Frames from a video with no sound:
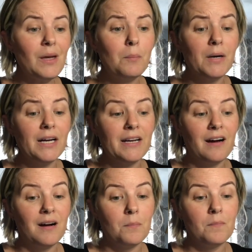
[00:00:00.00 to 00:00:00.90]
But
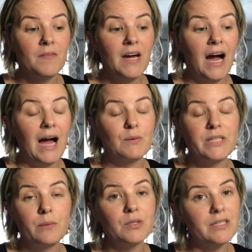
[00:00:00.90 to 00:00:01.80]
um, I
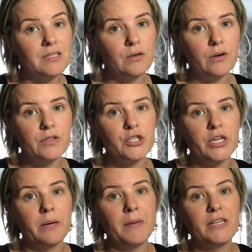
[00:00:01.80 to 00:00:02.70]
was able to still go to the
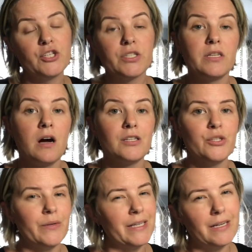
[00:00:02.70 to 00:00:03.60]
gym and just not
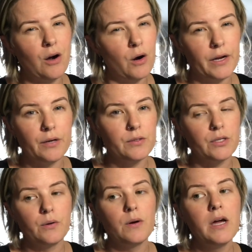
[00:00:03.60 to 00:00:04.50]
do any cardio.
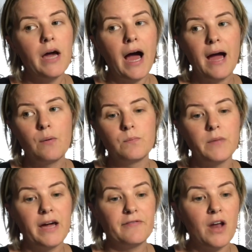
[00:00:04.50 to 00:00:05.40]
So I
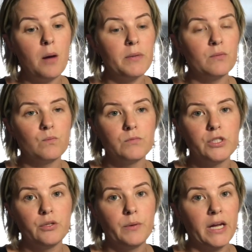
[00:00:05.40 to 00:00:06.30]
have not
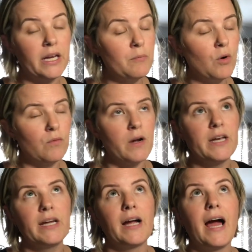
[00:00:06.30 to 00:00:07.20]
been doing any more
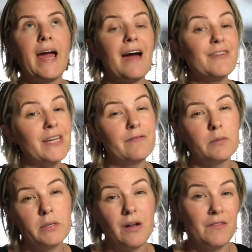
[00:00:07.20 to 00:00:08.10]
running. I haven't
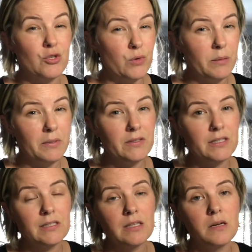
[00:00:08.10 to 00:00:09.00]
even been on the treadmill
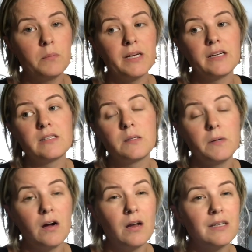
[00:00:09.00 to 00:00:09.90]
since then because, to
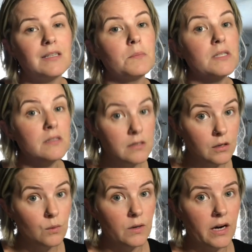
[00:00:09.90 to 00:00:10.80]
be honest, I'm
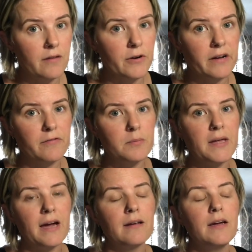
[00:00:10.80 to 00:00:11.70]
still recovering from
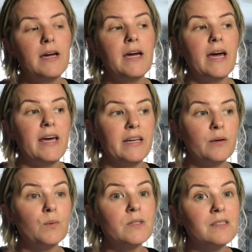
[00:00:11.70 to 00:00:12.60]
that. And
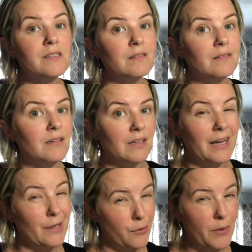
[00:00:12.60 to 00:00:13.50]
it was
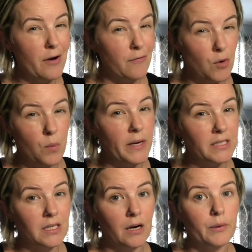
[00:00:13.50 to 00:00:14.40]
like three or four
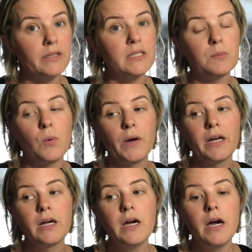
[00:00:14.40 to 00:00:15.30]
weeks ago at this
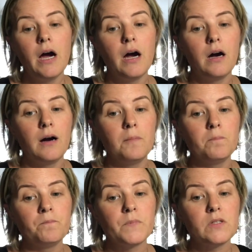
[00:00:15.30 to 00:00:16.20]
point.
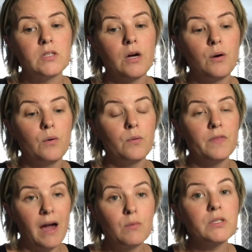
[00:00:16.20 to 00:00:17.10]
Um, so
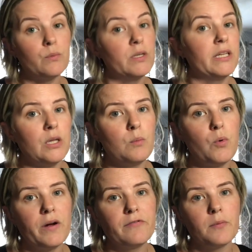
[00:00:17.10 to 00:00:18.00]
that was a really low
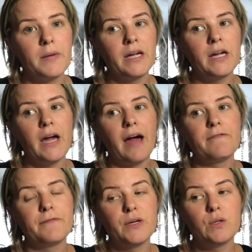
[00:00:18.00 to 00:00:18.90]
point for me. I
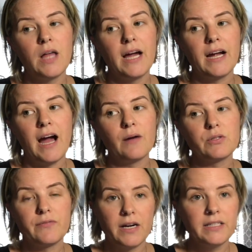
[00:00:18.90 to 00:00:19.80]
feel like I
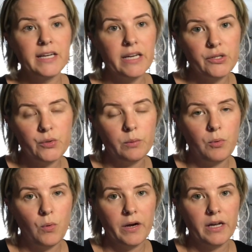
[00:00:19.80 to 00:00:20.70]
was finally getting to a
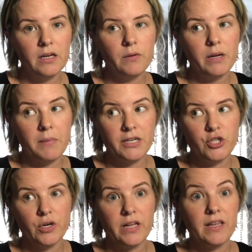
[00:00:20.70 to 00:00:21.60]
point in my
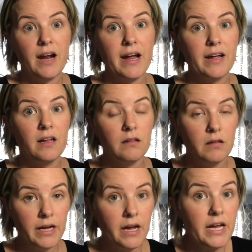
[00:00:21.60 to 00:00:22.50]
journey that I
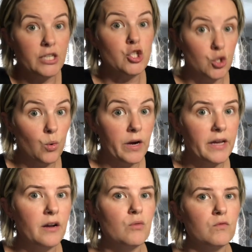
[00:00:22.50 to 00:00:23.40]

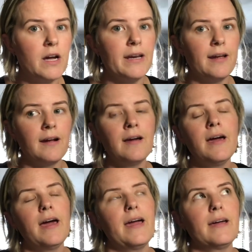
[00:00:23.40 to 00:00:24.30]
enjoyed running,
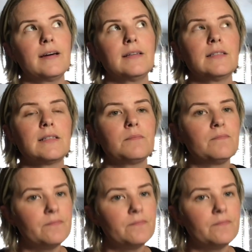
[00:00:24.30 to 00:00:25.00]
and